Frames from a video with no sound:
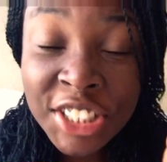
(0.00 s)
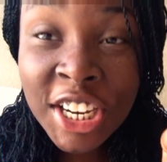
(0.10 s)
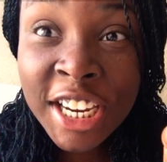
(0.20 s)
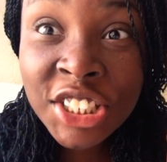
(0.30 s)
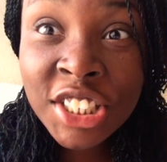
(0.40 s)
I
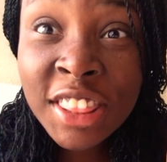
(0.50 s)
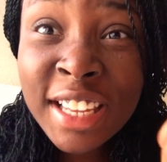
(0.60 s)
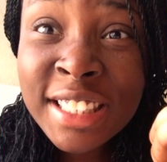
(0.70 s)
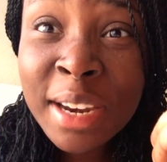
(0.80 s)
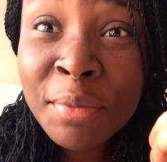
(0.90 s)
changed it,
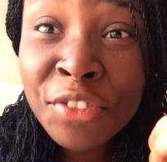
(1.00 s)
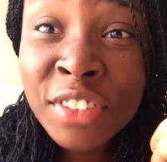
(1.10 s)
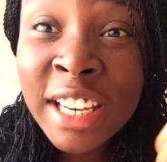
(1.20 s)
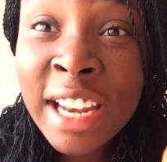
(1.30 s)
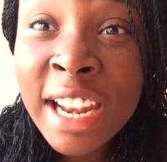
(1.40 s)
thinks that I'm
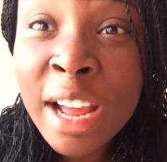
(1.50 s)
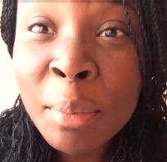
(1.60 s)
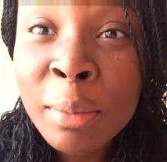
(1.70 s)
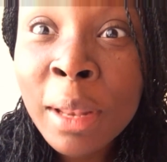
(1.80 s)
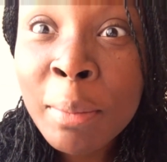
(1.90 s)
15. And now
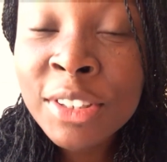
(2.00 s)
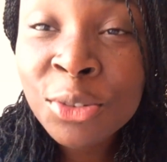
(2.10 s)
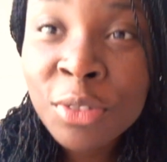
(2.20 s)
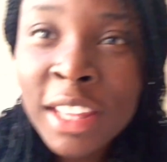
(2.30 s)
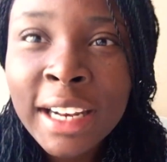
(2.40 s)
people at my
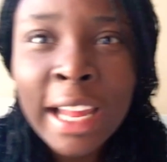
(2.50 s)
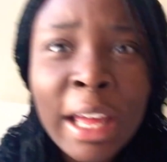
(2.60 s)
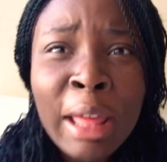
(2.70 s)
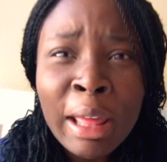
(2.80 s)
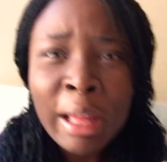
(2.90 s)
school think,
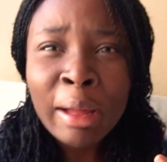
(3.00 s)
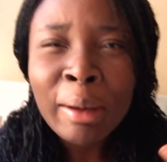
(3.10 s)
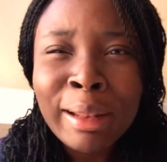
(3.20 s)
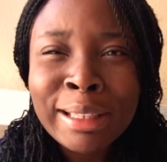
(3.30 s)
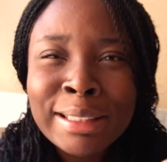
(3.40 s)
like,
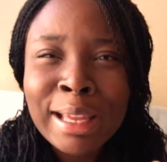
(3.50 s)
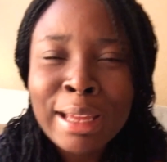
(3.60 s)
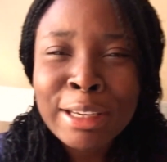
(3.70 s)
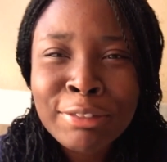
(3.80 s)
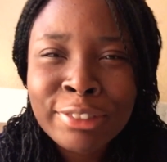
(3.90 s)

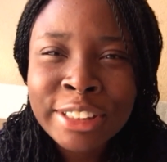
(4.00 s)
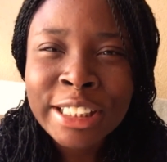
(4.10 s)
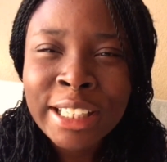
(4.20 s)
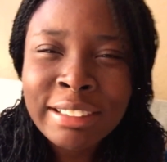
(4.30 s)
Lisa, you're 14.